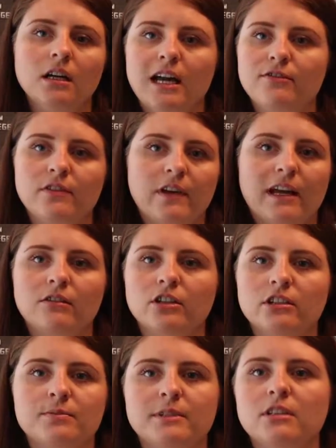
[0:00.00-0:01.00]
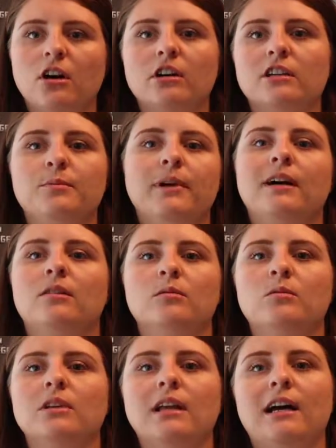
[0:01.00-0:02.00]
Everything I'm going to be talking
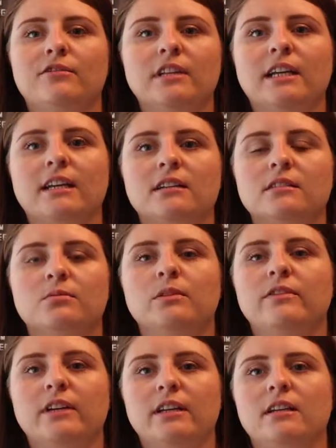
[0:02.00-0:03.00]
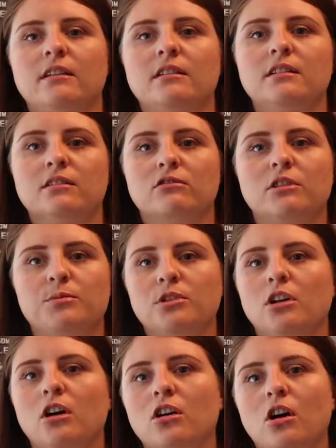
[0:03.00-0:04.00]
about will have links within the
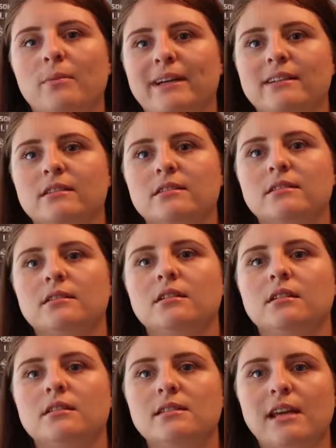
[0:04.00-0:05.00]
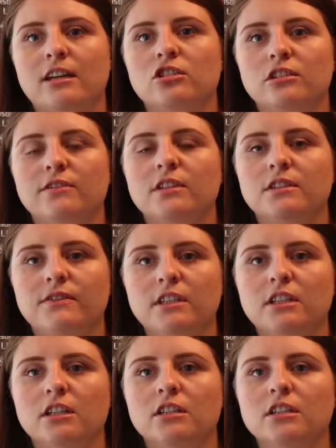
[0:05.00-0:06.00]
description or comments section of this
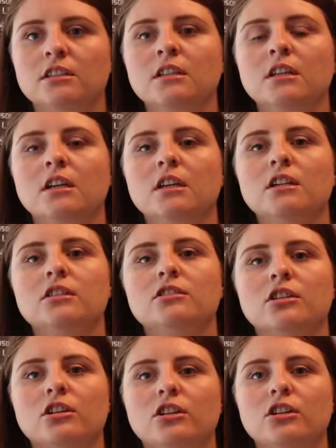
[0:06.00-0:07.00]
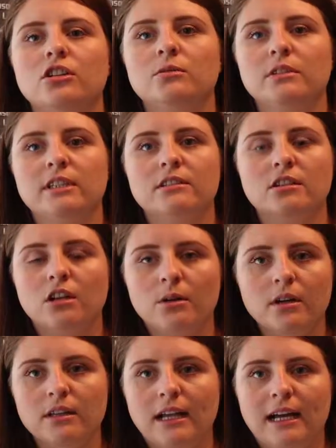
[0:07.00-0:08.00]
video. So you will need to go
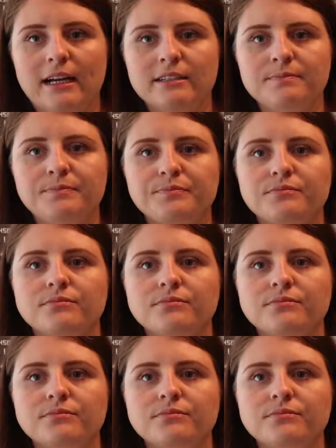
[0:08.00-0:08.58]
online